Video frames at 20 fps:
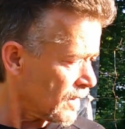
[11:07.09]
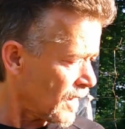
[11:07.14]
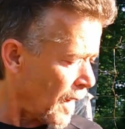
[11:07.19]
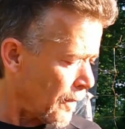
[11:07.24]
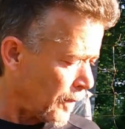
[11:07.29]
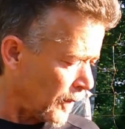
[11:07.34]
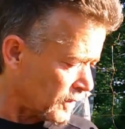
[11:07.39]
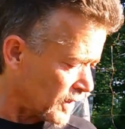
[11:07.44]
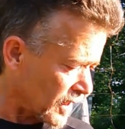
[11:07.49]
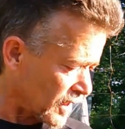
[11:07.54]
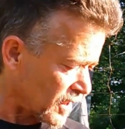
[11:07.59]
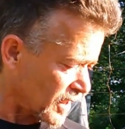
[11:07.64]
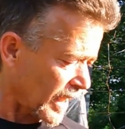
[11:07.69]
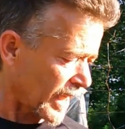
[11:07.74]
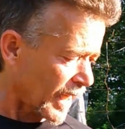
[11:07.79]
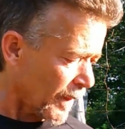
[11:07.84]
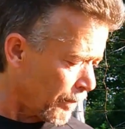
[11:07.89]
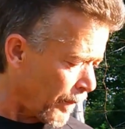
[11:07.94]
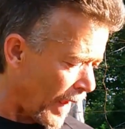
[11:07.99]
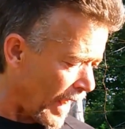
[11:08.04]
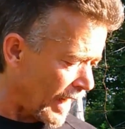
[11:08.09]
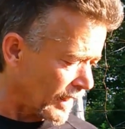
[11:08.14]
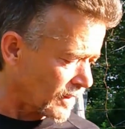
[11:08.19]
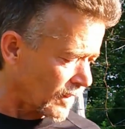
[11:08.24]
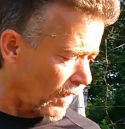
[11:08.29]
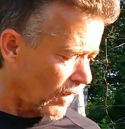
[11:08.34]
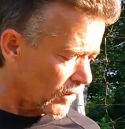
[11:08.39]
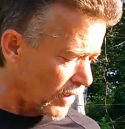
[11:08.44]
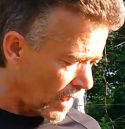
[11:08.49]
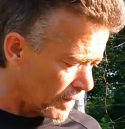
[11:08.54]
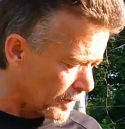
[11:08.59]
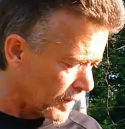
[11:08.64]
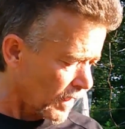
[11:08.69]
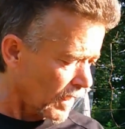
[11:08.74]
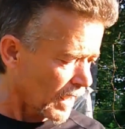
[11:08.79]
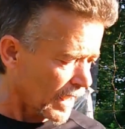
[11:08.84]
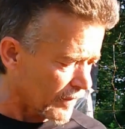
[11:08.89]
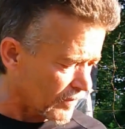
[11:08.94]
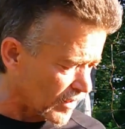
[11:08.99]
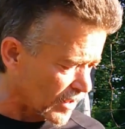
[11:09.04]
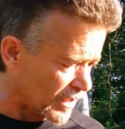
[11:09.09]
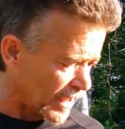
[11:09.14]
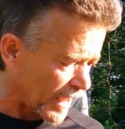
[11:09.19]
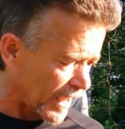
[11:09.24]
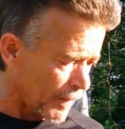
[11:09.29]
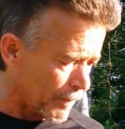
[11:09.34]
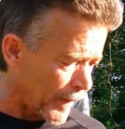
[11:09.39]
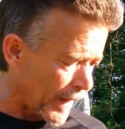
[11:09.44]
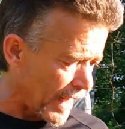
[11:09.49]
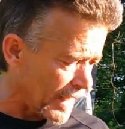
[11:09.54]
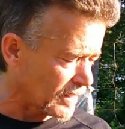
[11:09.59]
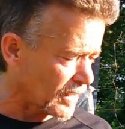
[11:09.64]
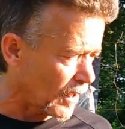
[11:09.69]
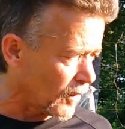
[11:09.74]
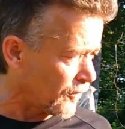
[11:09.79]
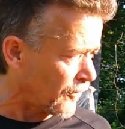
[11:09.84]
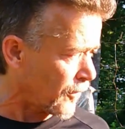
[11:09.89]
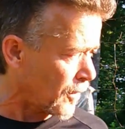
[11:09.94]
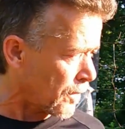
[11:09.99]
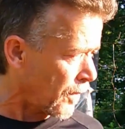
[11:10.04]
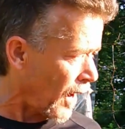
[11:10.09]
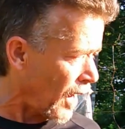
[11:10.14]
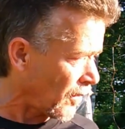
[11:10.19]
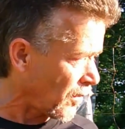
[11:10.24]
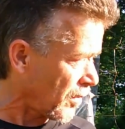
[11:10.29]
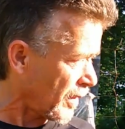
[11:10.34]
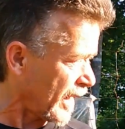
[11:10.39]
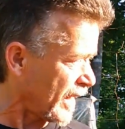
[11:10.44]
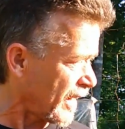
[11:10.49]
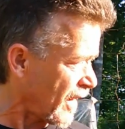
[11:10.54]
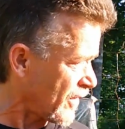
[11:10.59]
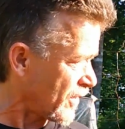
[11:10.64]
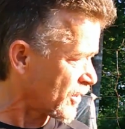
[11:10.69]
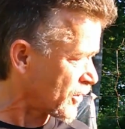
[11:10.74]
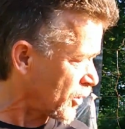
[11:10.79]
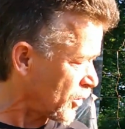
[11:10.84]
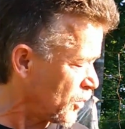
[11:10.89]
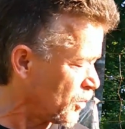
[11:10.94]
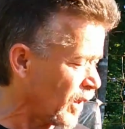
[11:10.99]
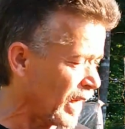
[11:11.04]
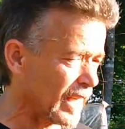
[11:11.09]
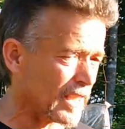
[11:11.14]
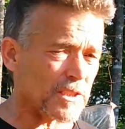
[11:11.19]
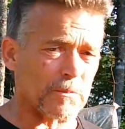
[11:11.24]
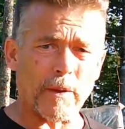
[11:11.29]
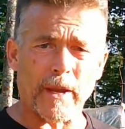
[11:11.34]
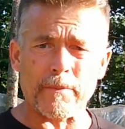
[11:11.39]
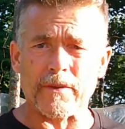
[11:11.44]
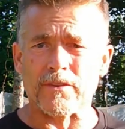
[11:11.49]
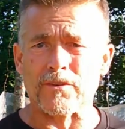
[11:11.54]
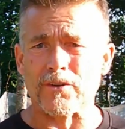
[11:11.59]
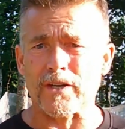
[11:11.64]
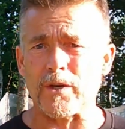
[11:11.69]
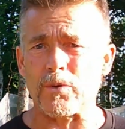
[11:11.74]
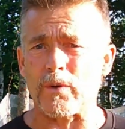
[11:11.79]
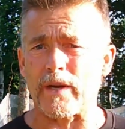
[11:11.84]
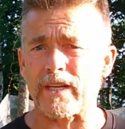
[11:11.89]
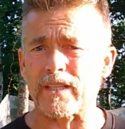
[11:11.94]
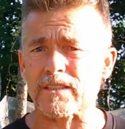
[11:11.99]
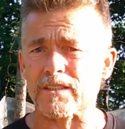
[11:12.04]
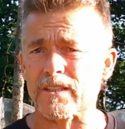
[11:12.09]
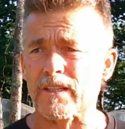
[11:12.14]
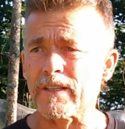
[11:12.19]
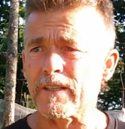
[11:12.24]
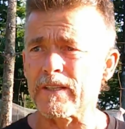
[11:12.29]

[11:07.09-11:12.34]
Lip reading: I put the sticky pads out. I'm going to leave the sticky pads out for probably another 2 weeks, maybe 3 weeks.